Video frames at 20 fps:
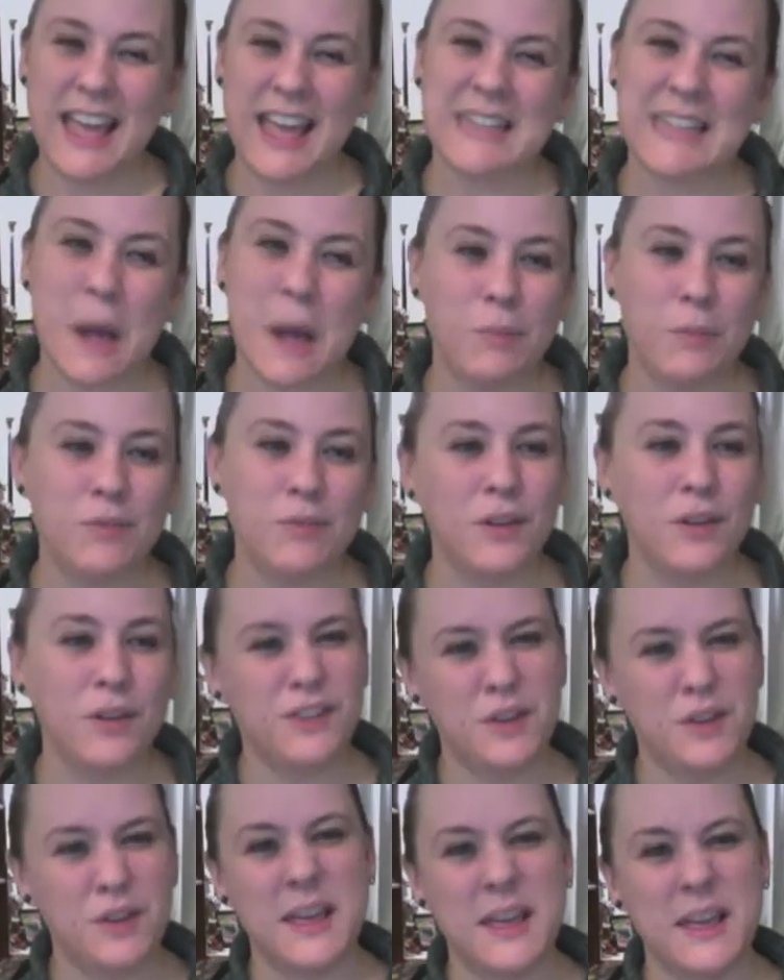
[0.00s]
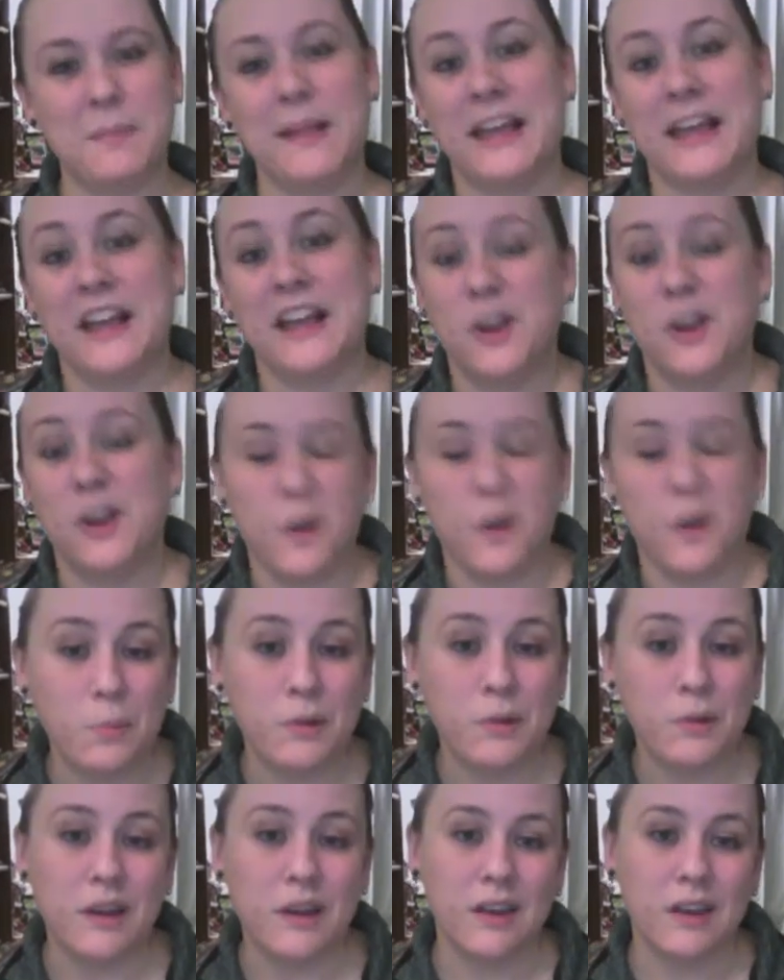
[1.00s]
It's helpful if you keep like a
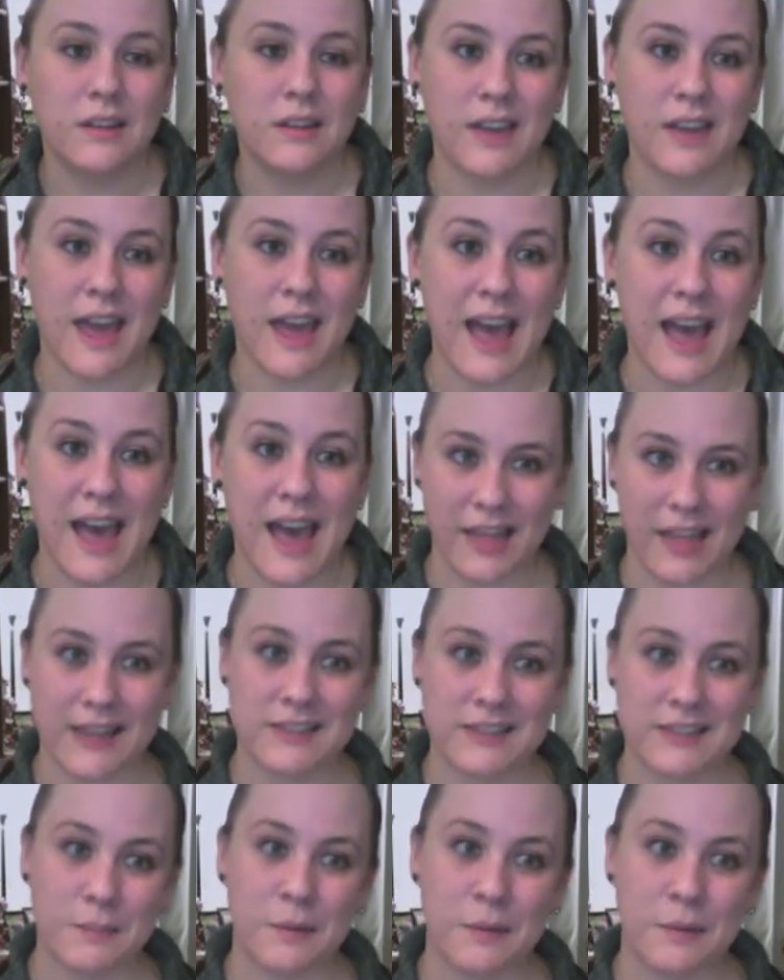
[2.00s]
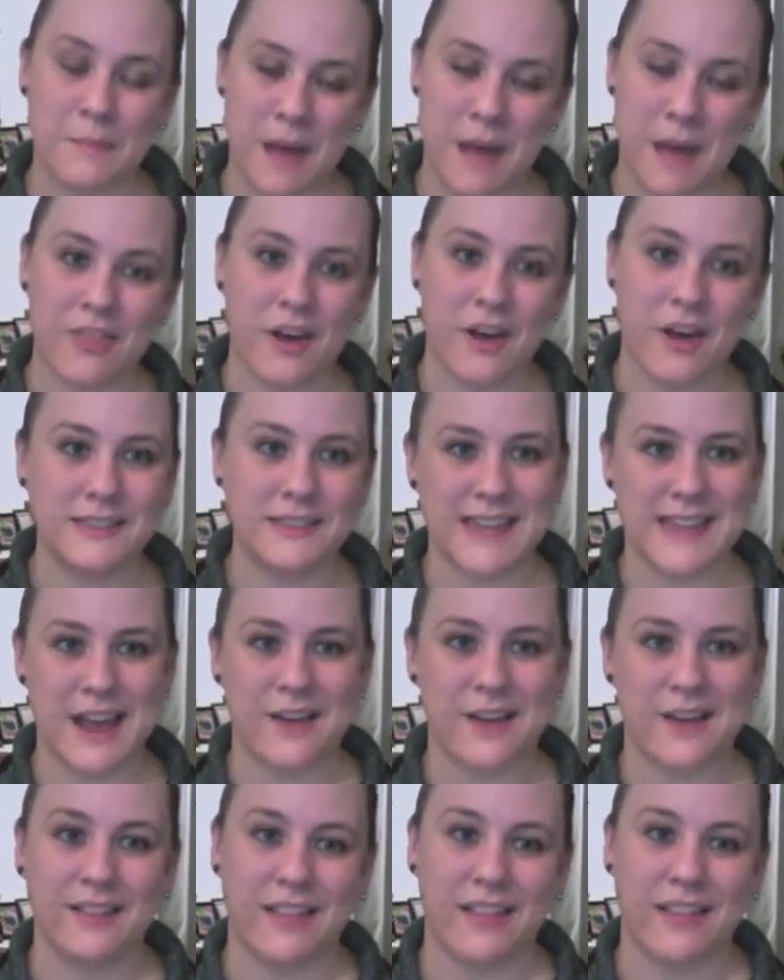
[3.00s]
notebook, okay? I like to put my thoughts
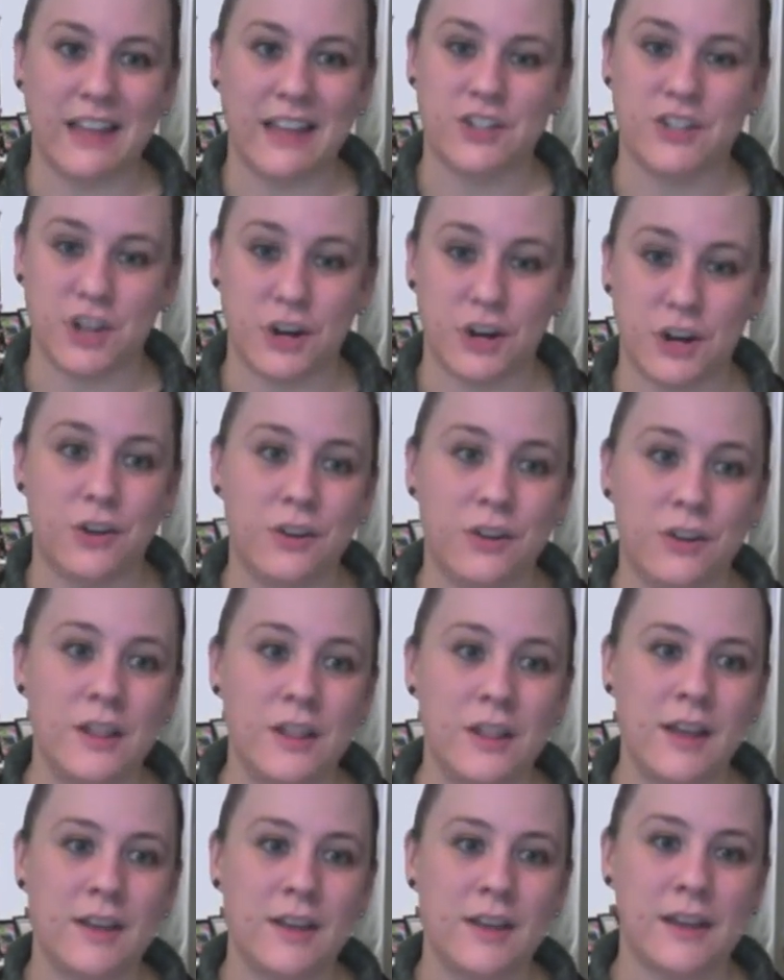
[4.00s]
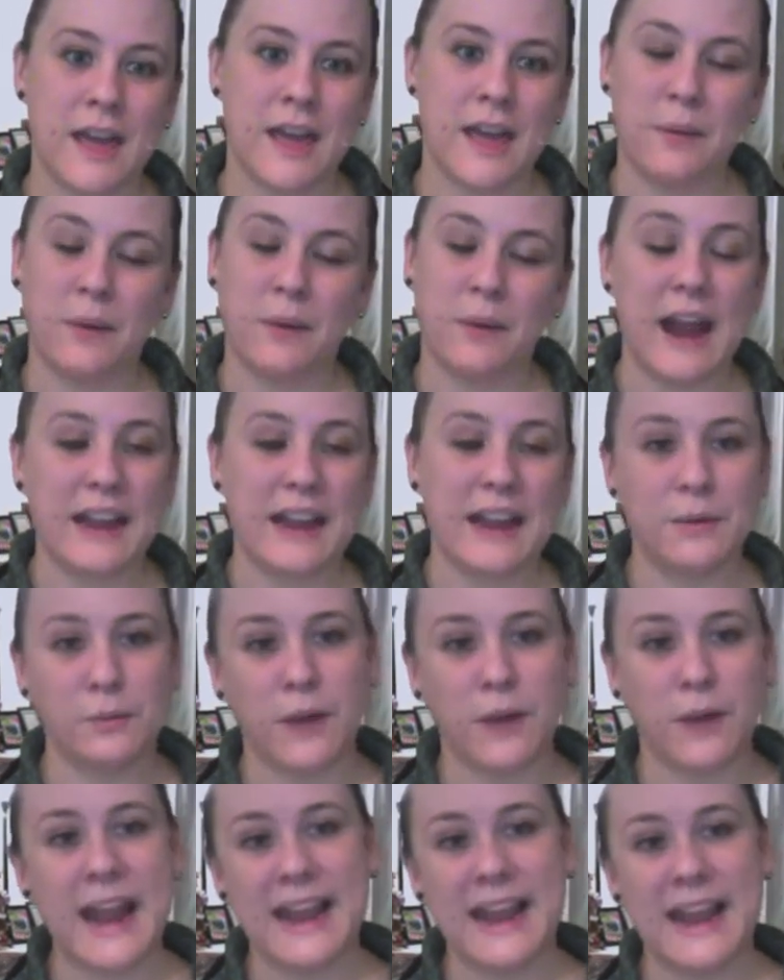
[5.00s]
down in like a journal, okay, where I
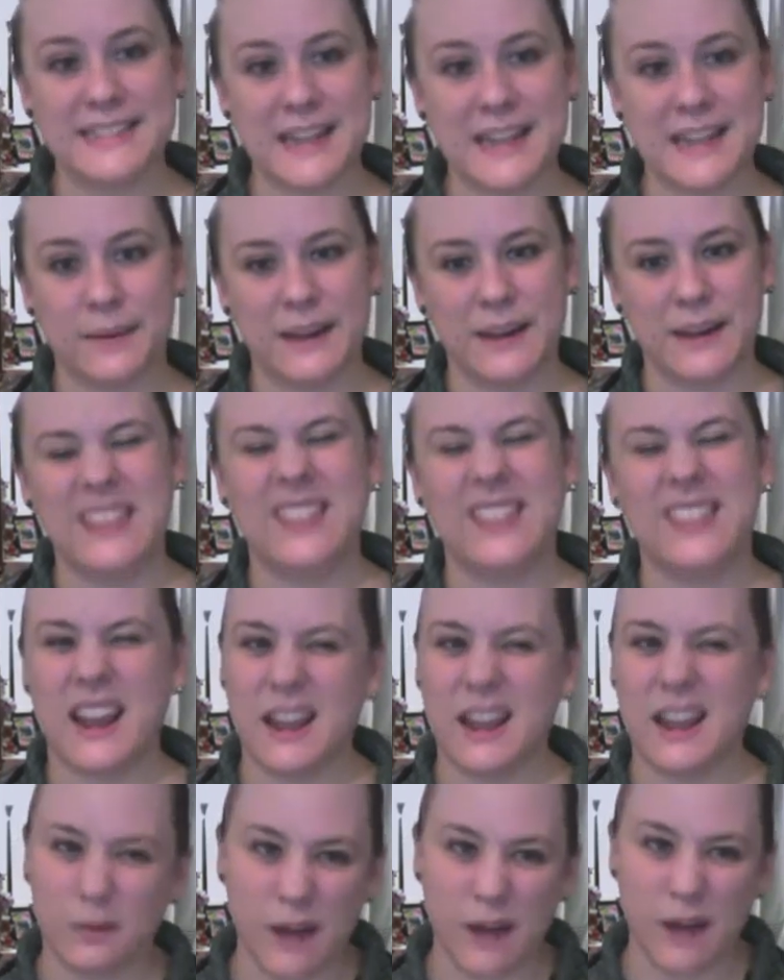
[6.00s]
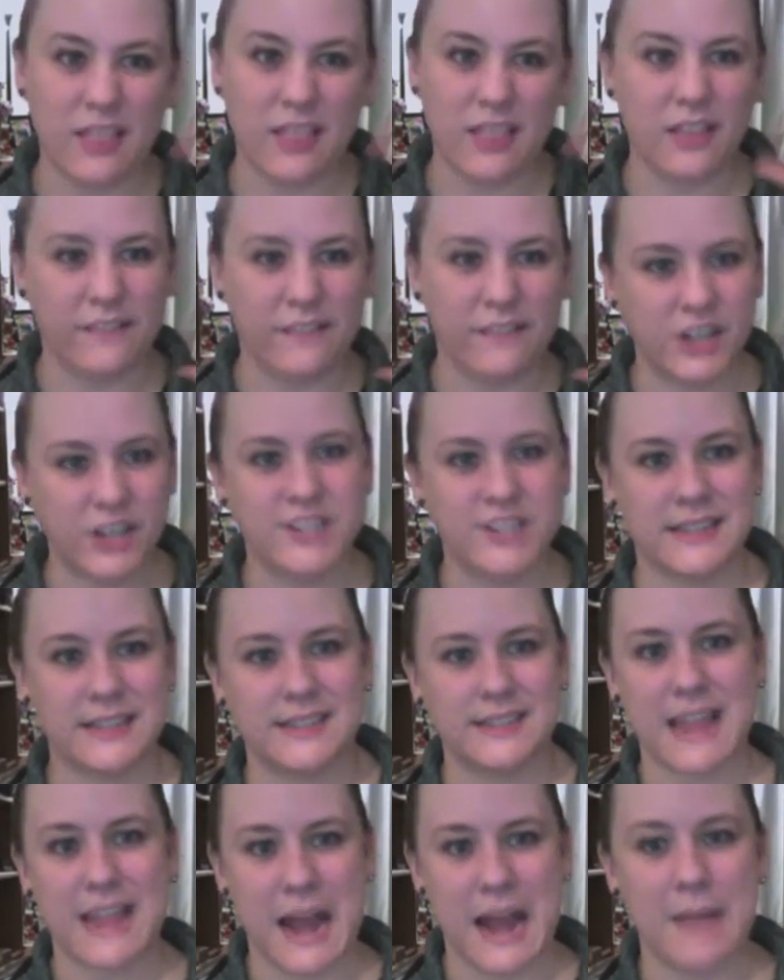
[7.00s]
can write as I read and then I can write the
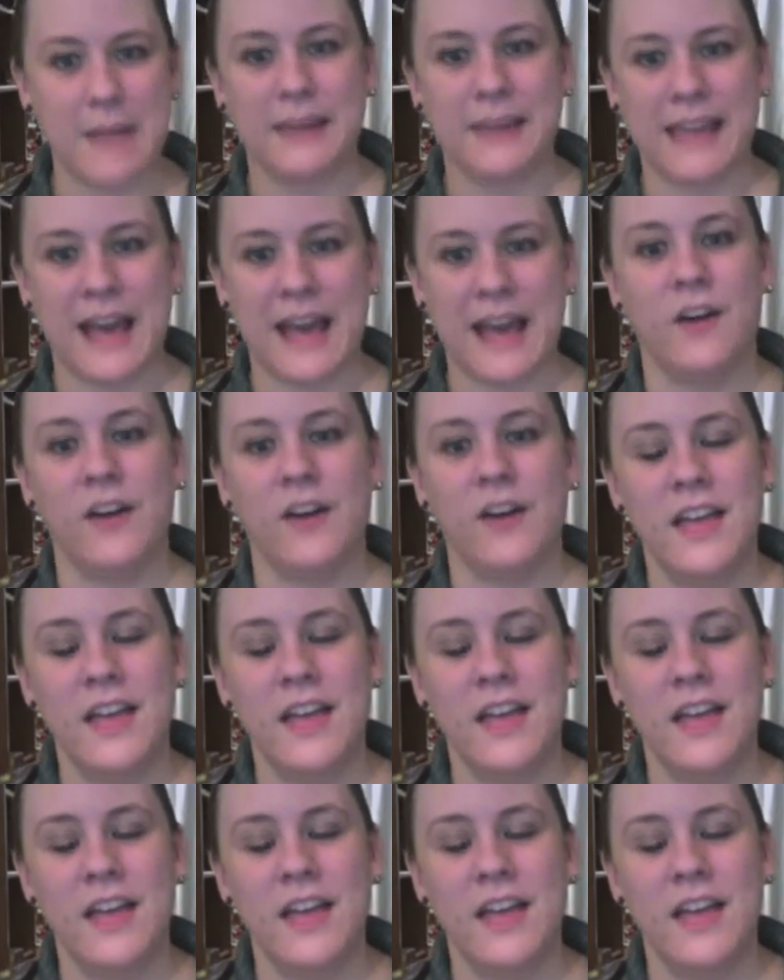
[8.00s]
verses that I pick out